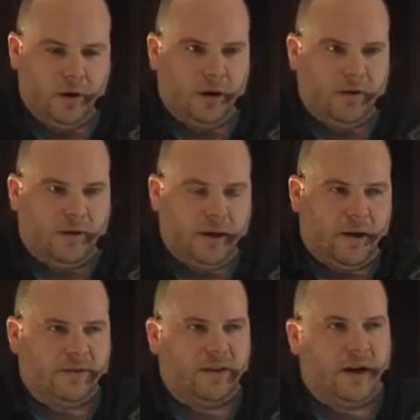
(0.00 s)
The
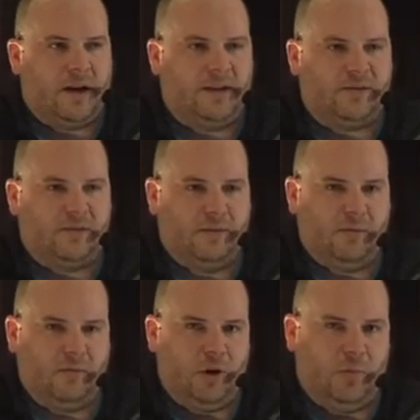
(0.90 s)
downside is
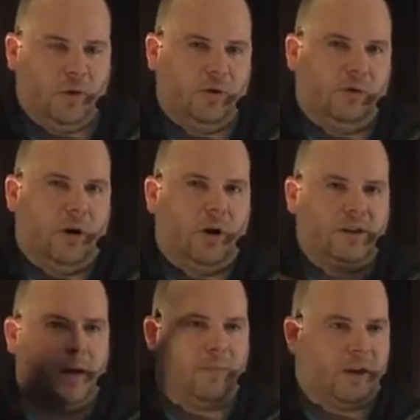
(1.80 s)
when you build a large
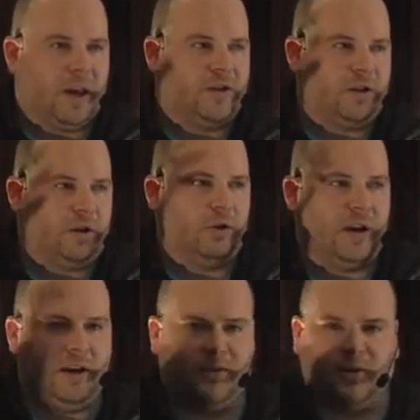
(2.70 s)
application, you
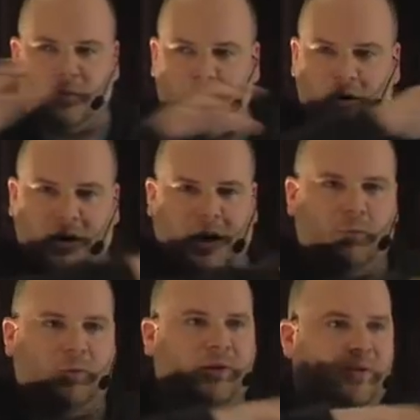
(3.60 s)
need it to communicate
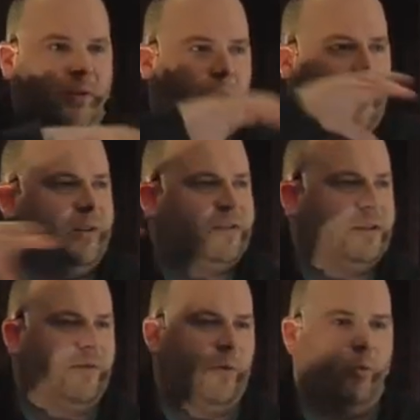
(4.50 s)
with all these
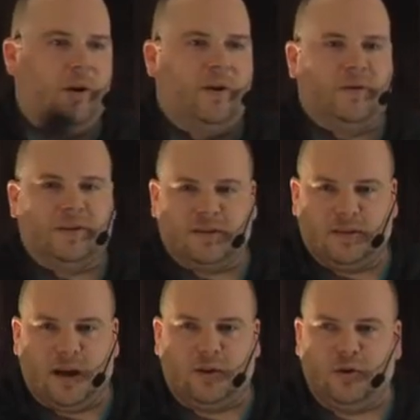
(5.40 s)
different windows. It's
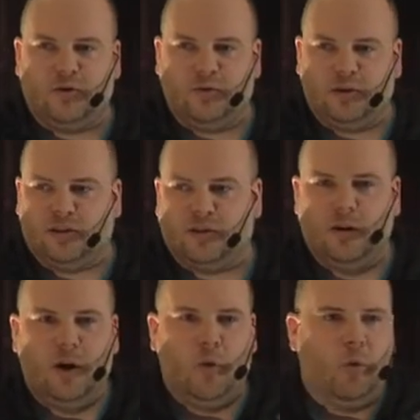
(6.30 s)
not usually just
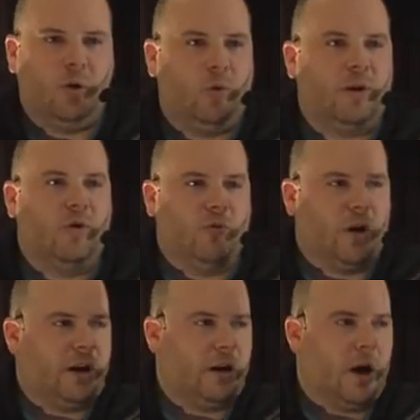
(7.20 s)
one window
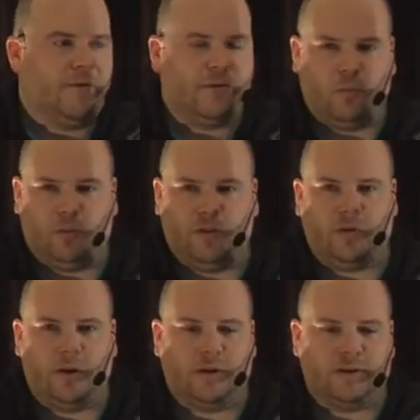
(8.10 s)
running off
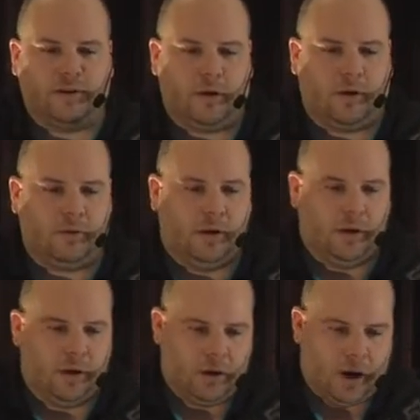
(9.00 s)
completely on its own.
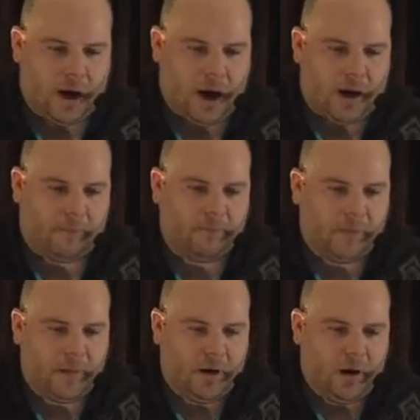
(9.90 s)

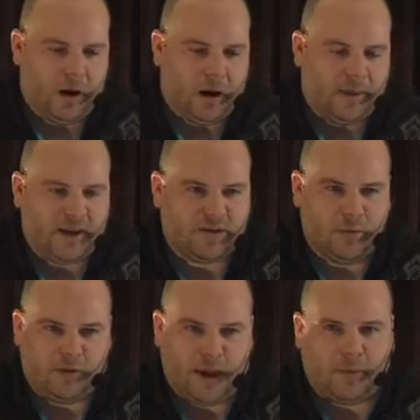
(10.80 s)
And that's
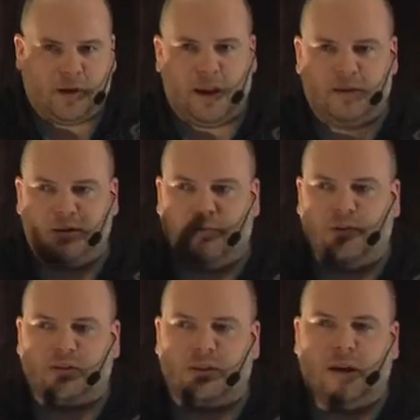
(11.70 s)
where the application
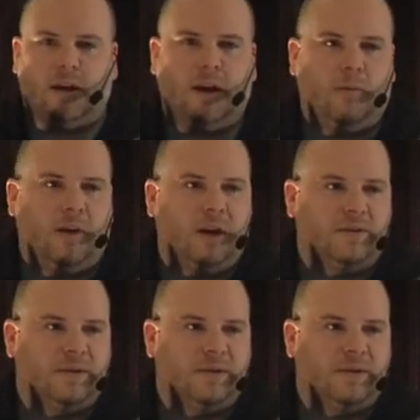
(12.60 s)
events kind of came in.